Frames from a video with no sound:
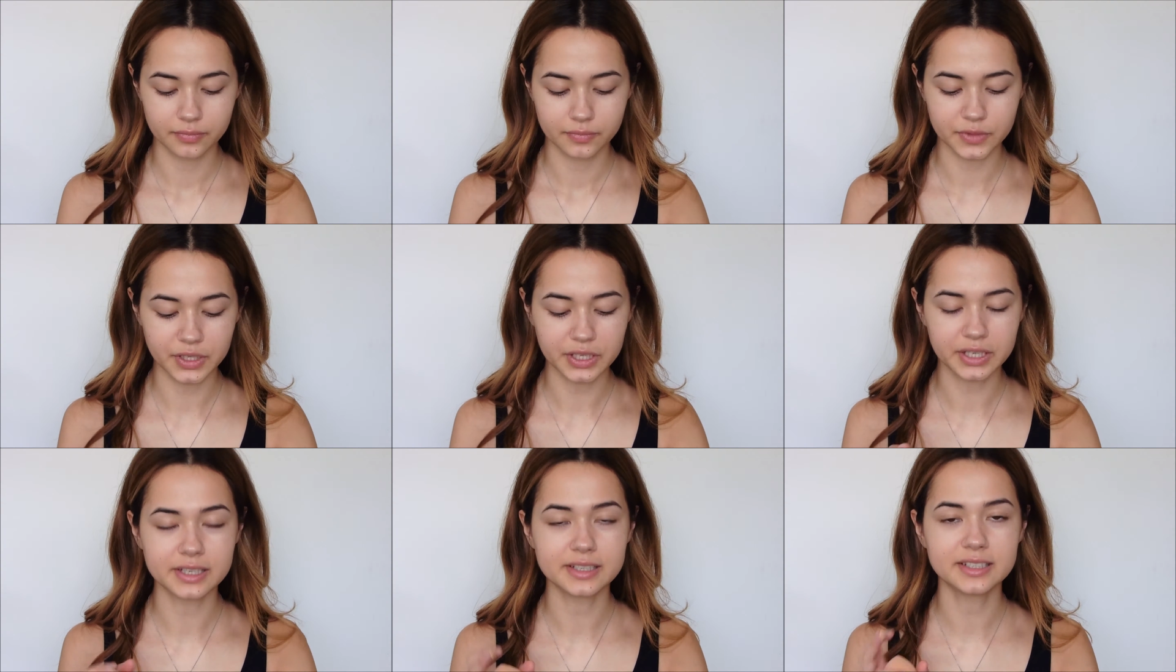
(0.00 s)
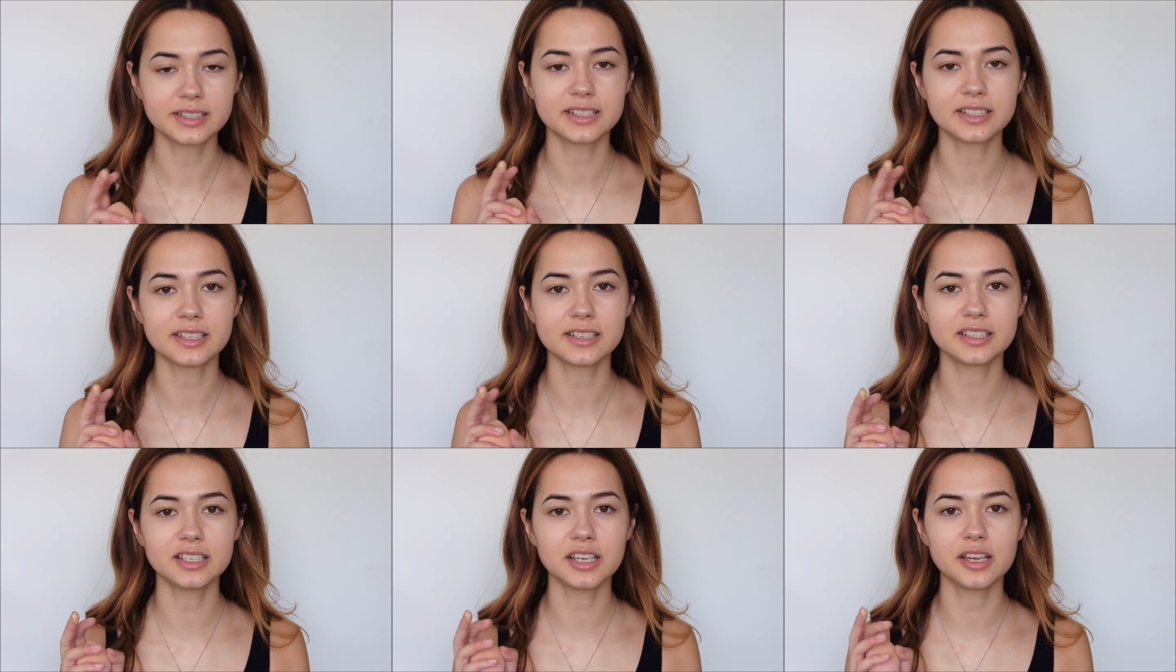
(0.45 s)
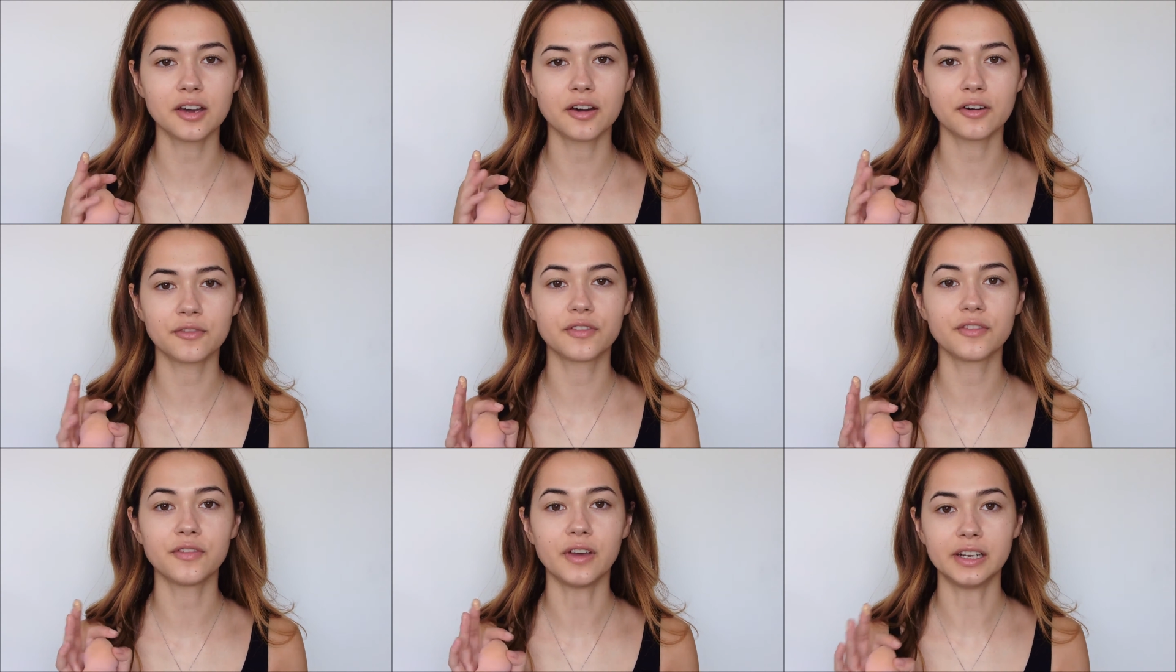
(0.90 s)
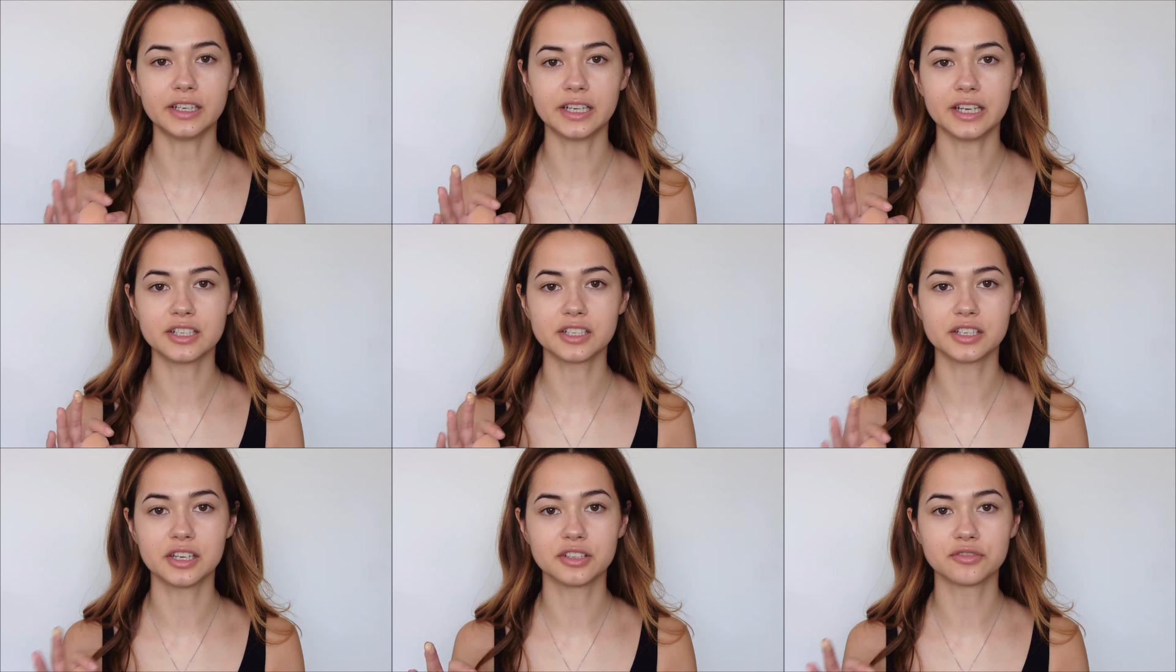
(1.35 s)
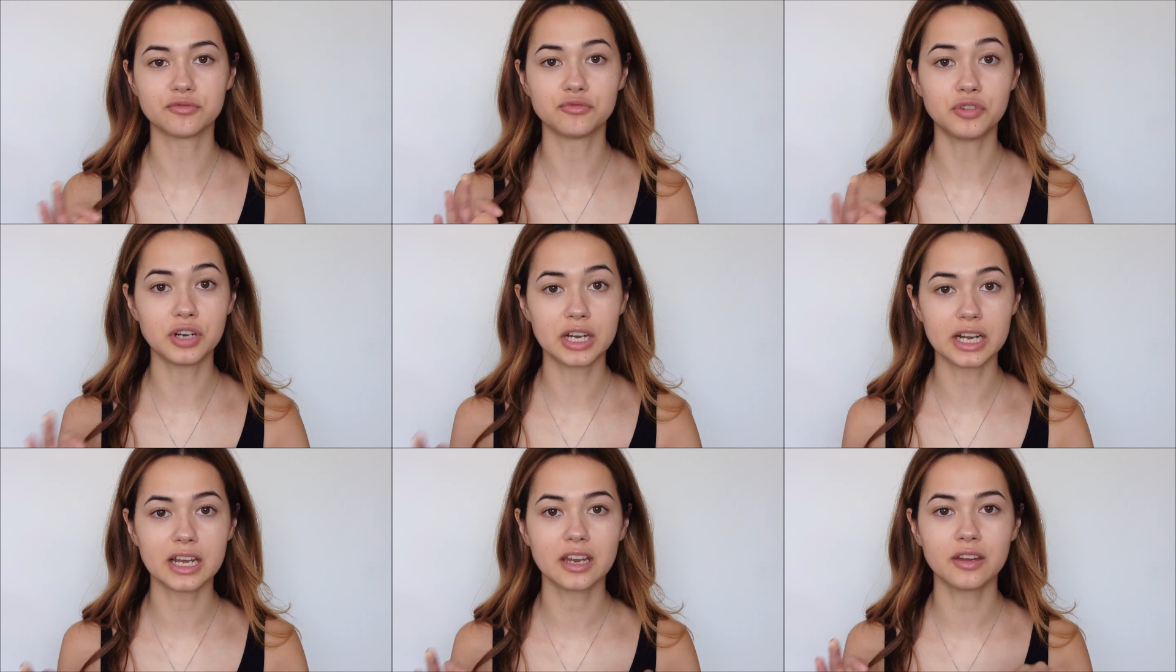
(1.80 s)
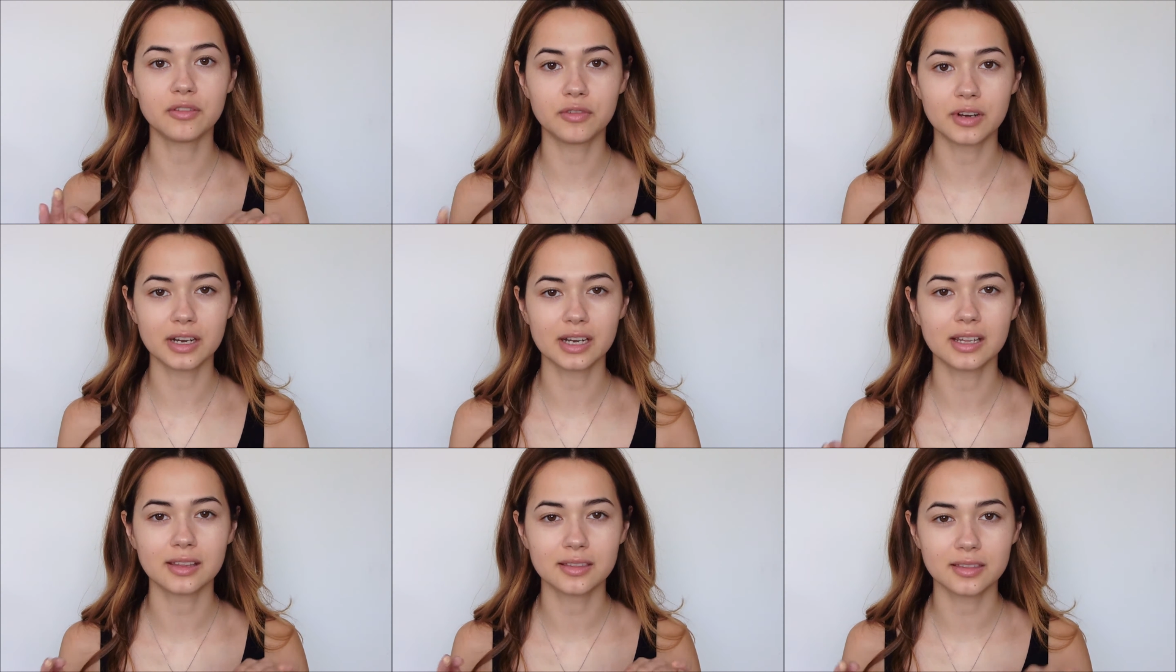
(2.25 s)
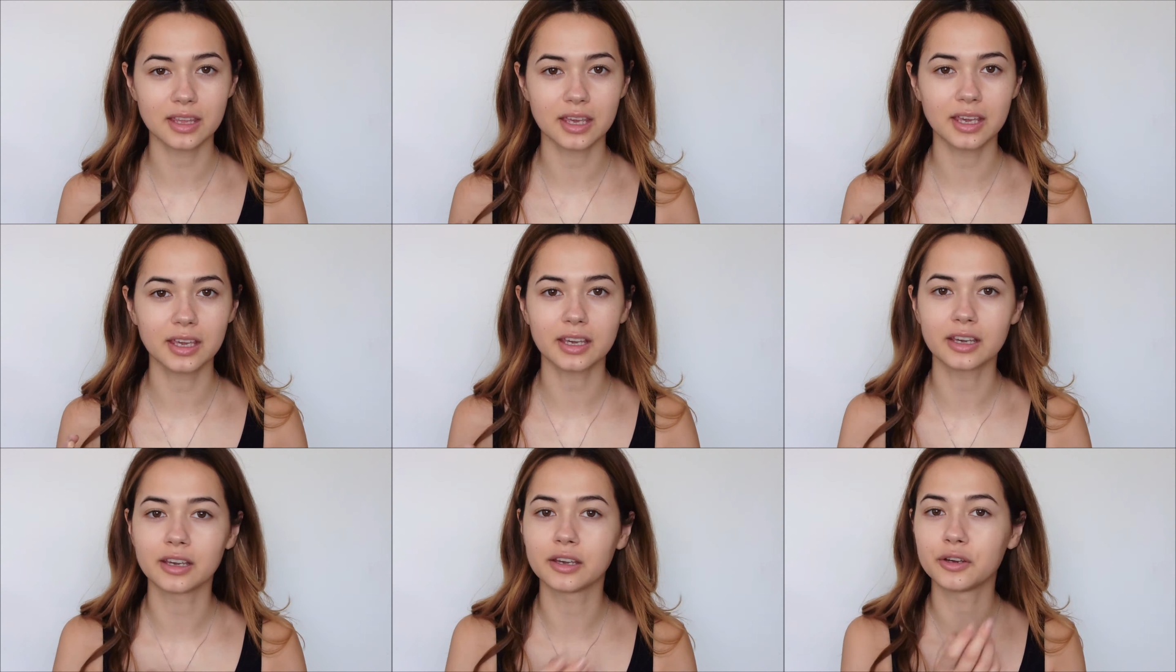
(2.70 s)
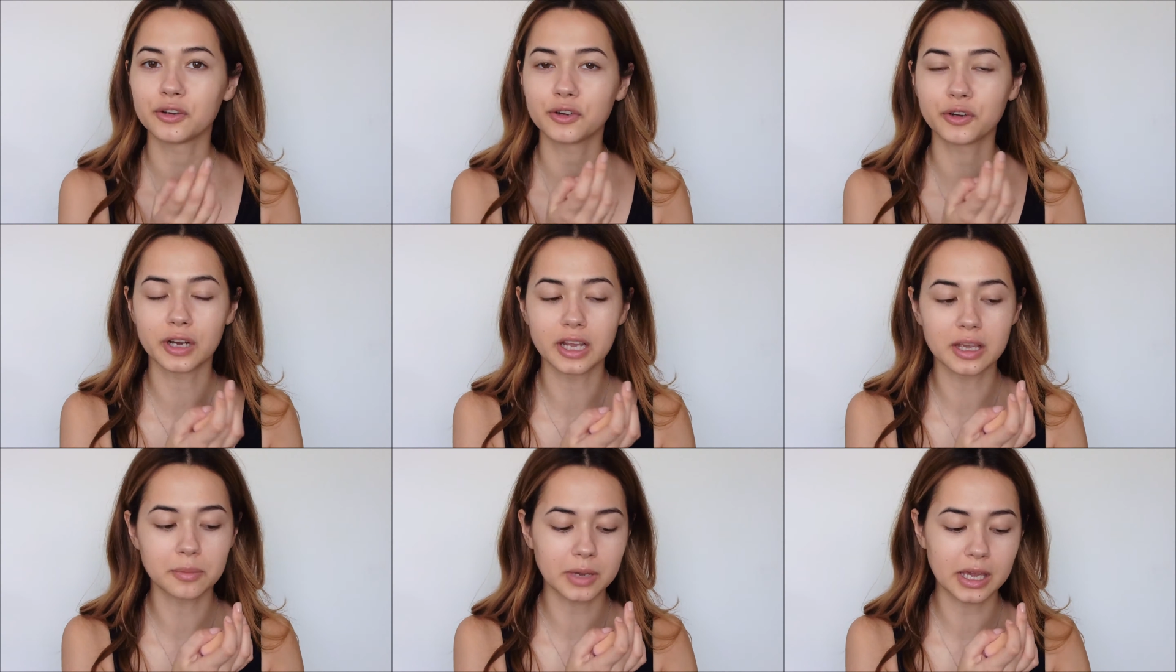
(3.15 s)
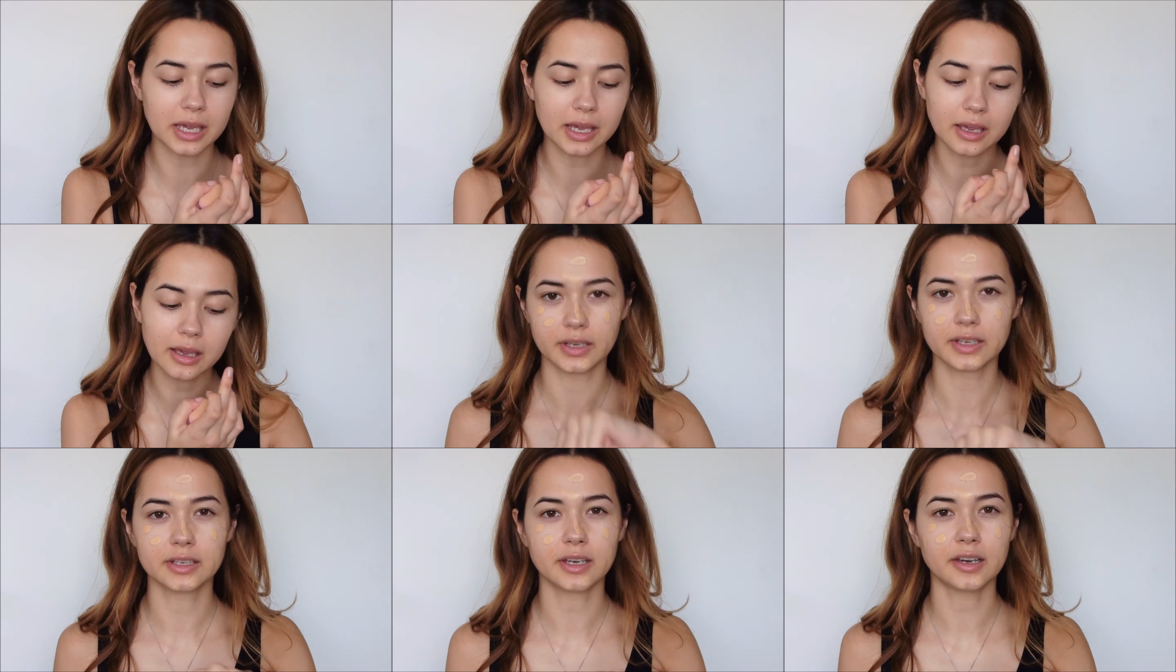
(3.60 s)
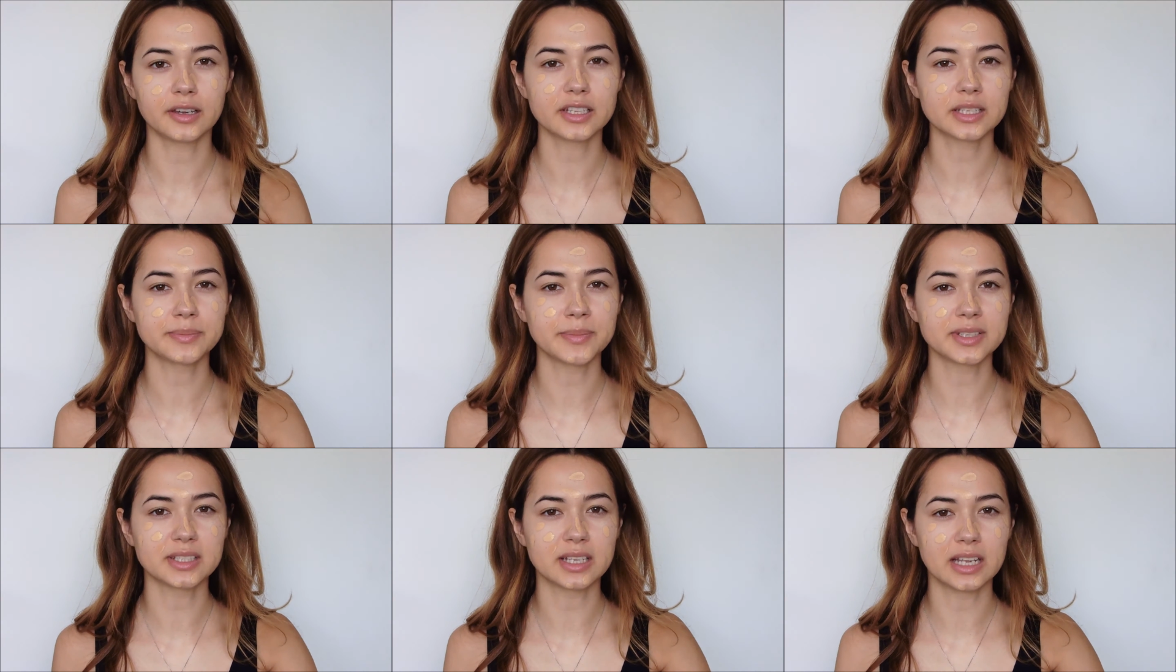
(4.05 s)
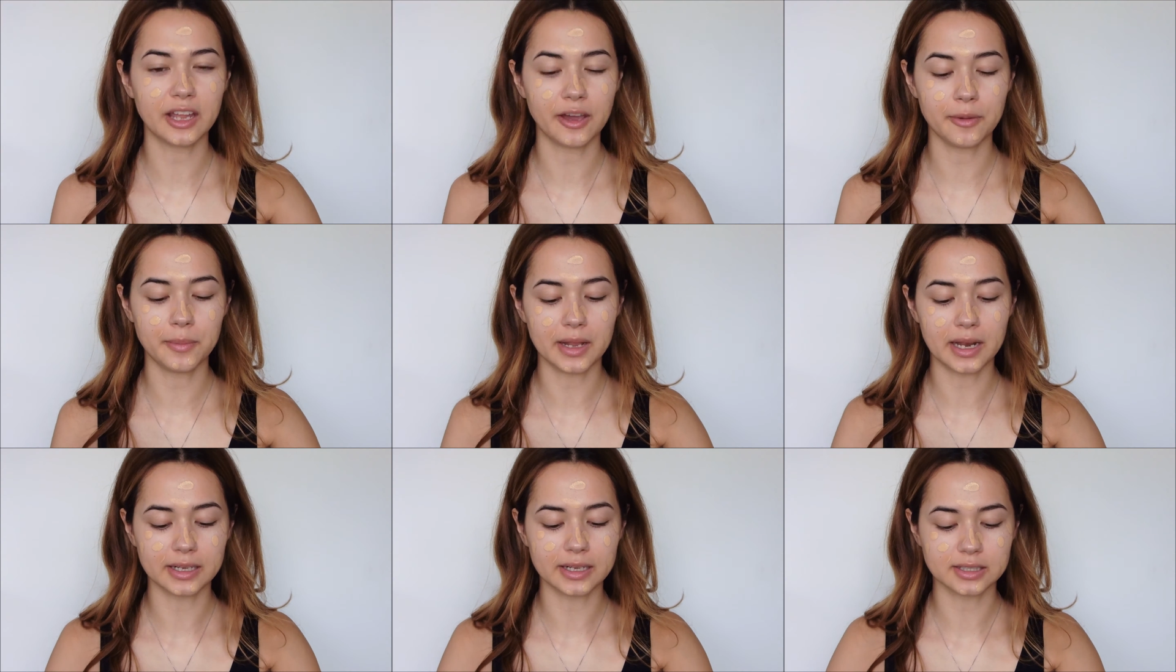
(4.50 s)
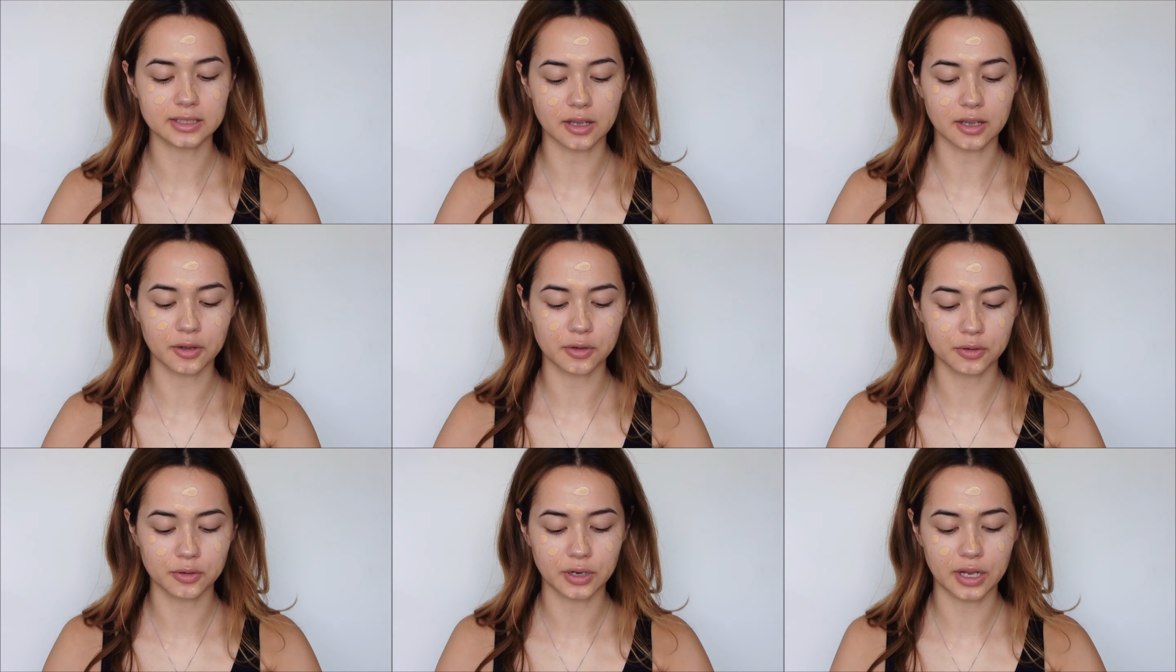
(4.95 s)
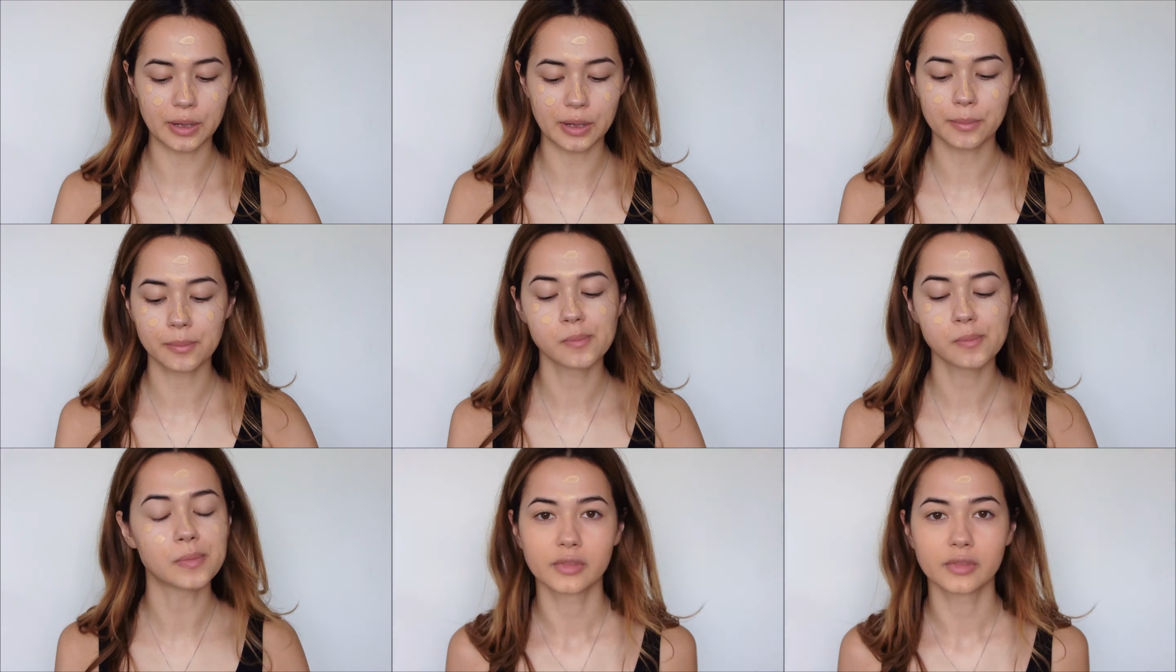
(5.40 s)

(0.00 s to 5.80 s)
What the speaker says: The consistency of the foundation is really thick and creamy. It kind of smells a little bit like sun cream.